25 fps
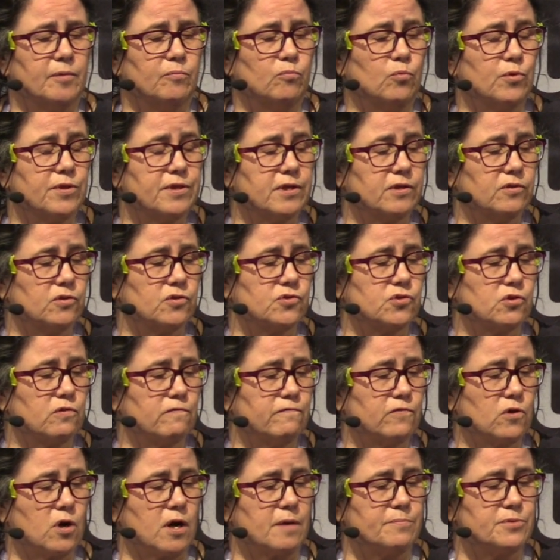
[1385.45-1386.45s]
Within the
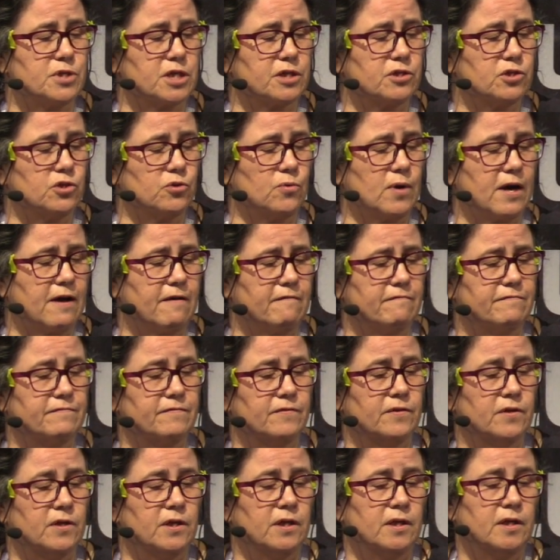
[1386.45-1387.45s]
server object, you have
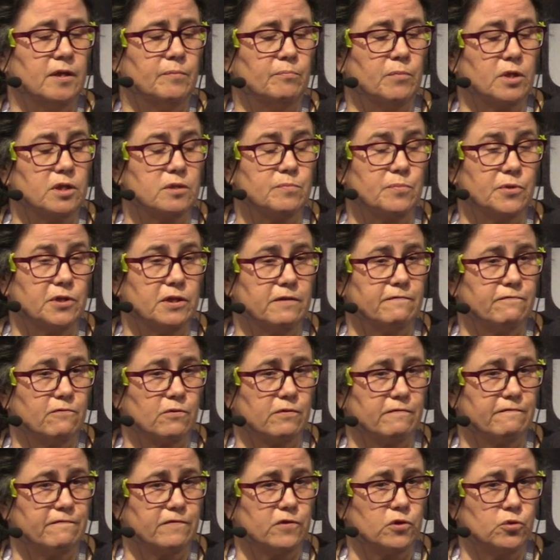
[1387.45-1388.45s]
multiple
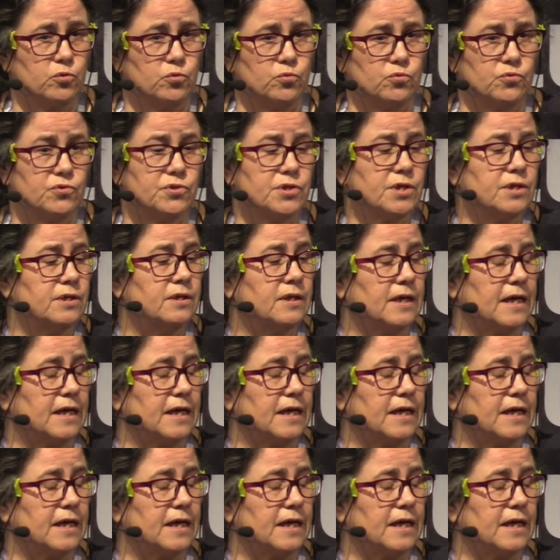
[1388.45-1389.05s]
different views,